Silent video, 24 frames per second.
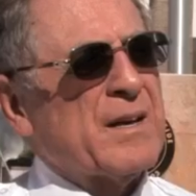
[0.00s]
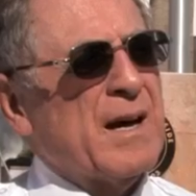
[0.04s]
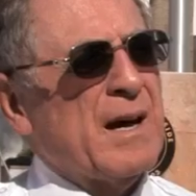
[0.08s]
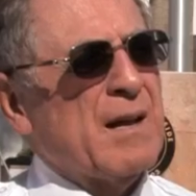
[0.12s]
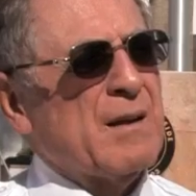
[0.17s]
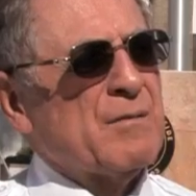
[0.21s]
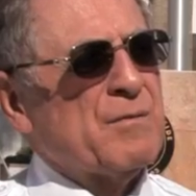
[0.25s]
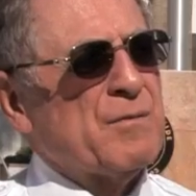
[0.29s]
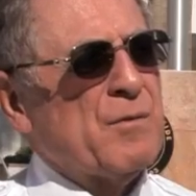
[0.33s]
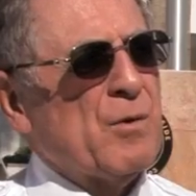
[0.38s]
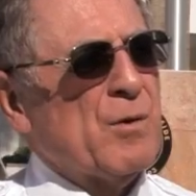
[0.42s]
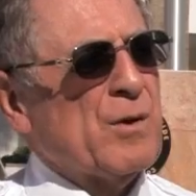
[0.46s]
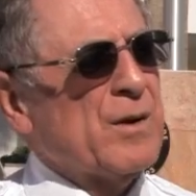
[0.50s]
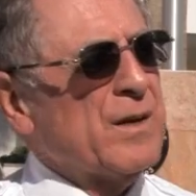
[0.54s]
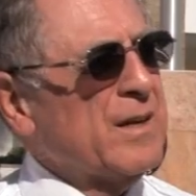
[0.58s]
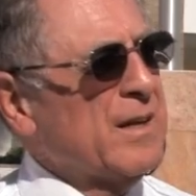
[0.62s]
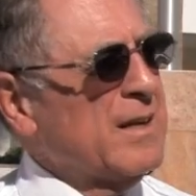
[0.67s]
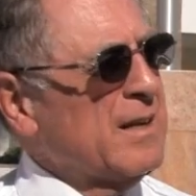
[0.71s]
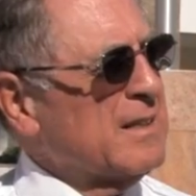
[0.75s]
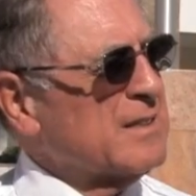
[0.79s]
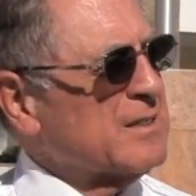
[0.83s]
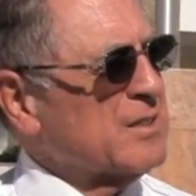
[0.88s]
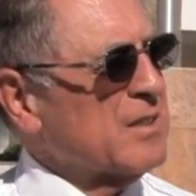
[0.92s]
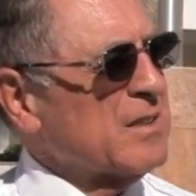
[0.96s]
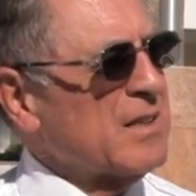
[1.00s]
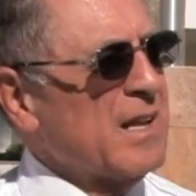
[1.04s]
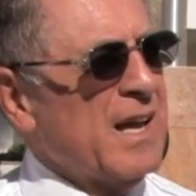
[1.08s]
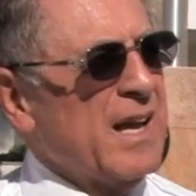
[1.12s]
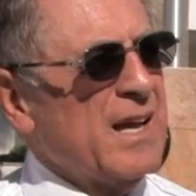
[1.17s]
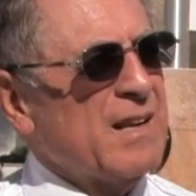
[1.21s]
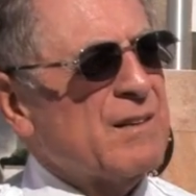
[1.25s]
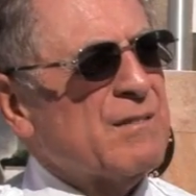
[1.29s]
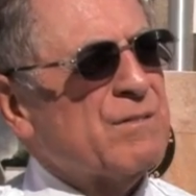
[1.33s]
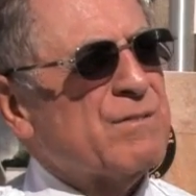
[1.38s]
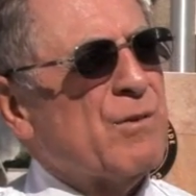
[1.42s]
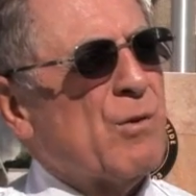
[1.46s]
California is a
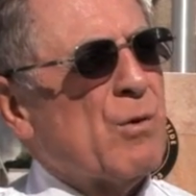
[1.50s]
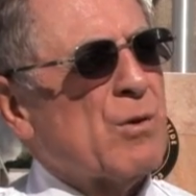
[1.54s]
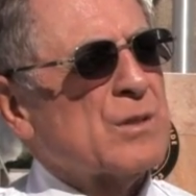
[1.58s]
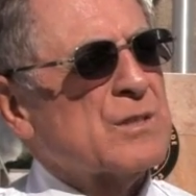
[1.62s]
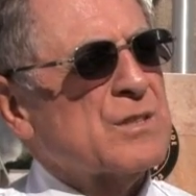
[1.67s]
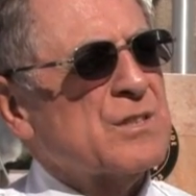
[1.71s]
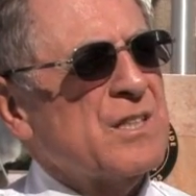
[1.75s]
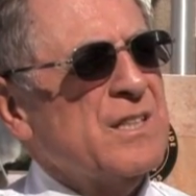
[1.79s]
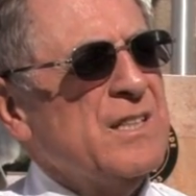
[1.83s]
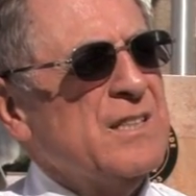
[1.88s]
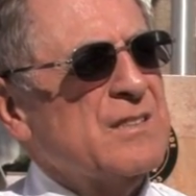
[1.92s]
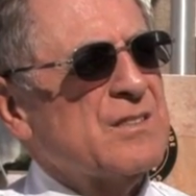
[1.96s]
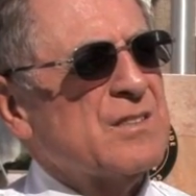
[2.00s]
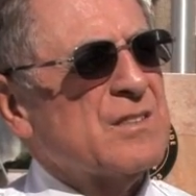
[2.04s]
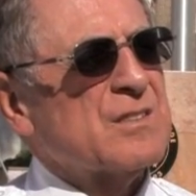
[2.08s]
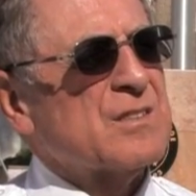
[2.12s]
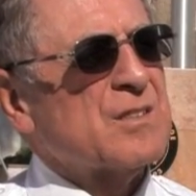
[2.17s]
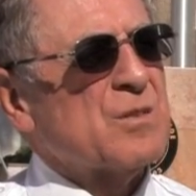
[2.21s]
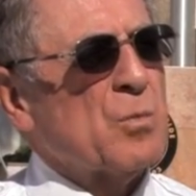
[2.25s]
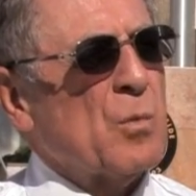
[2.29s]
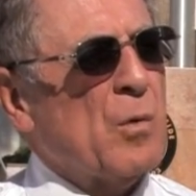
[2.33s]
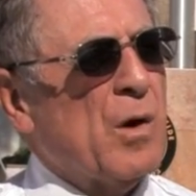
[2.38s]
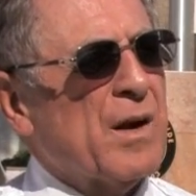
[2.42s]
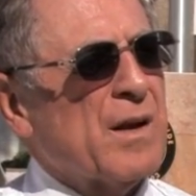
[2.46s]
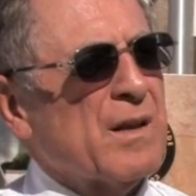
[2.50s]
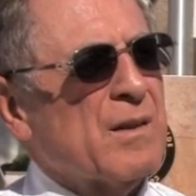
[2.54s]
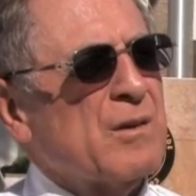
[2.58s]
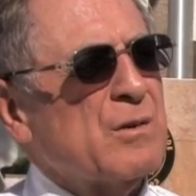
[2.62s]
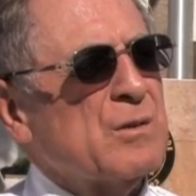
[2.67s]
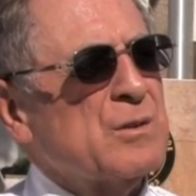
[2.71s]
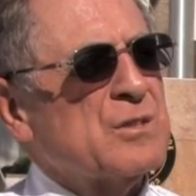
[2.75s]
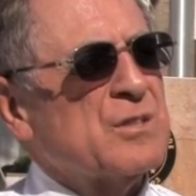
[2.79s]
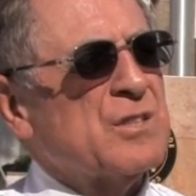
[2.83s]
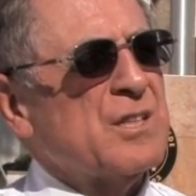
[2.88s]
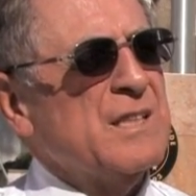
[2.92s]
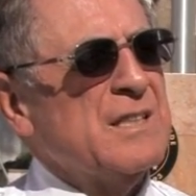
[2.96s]
land of four seasons, and one of
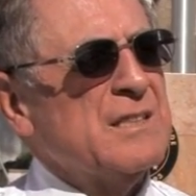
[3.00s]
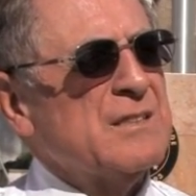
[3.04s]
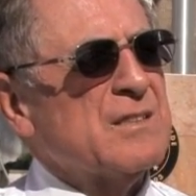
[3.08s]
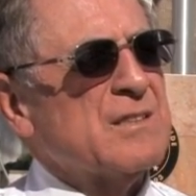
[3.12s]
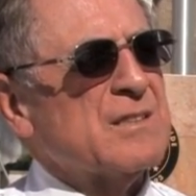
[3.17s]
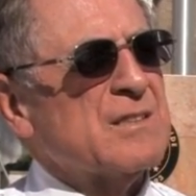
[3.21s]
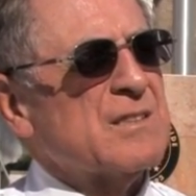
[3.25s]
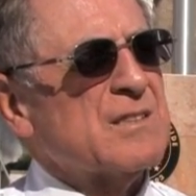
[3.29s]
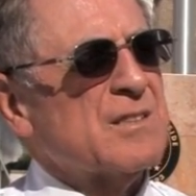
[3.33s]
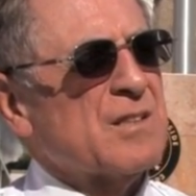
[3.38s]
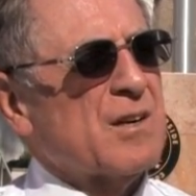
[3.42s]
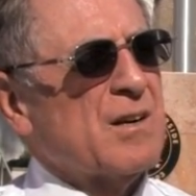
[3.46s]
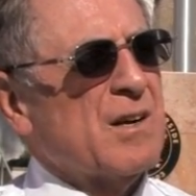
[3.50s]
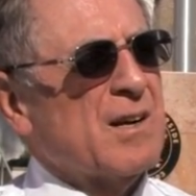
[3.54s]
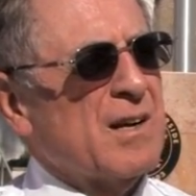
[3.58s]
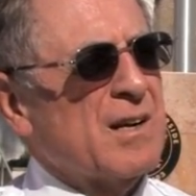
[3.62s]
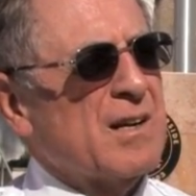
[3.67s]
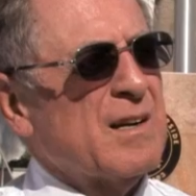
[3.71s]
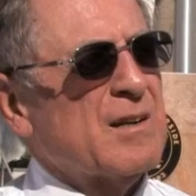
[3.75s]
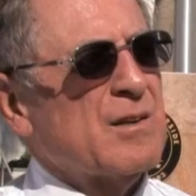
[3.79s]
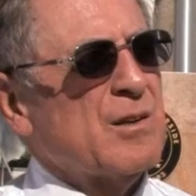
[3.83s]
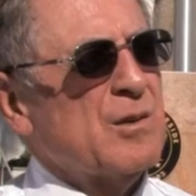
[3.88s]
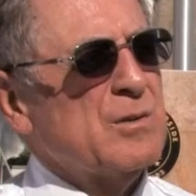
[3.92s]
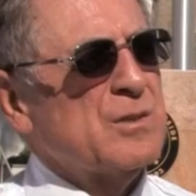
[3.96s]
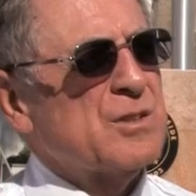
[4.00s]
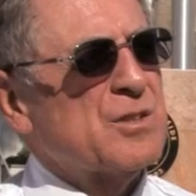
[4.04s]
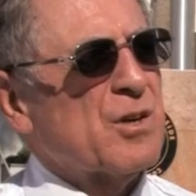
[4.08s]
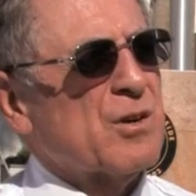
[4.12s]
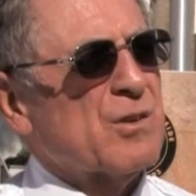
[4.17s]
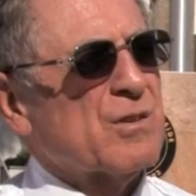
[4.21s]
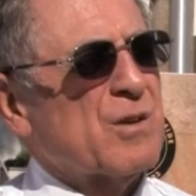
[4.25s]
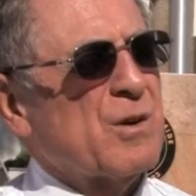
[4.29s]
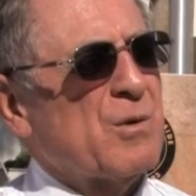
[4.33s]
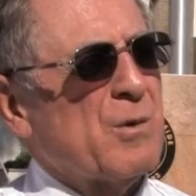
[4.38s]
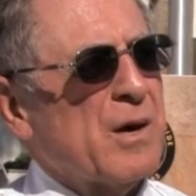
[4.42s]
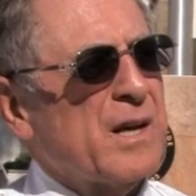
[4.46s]
those seasons includes
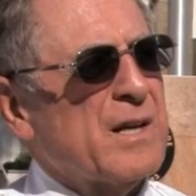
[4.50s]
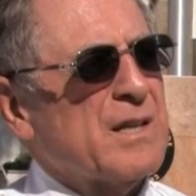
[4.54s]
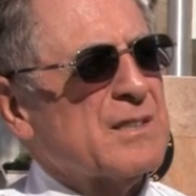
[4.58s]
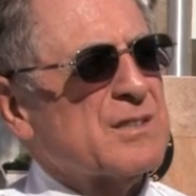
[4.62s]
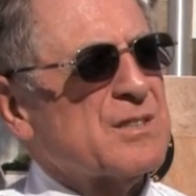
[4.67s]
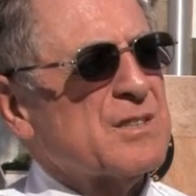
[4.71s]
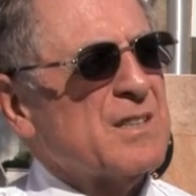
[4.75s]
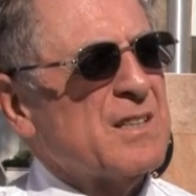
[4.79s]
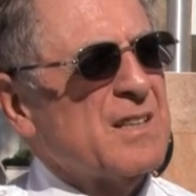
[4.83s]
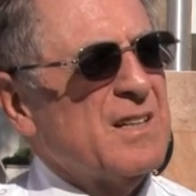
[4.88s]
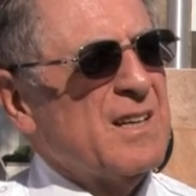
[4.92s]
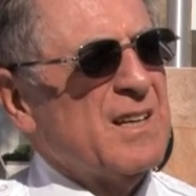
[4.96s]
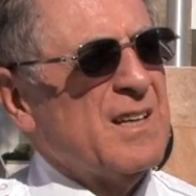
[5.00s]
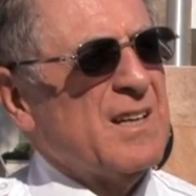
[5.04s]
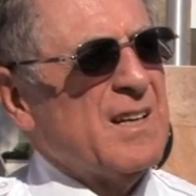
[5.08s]
earthquakes.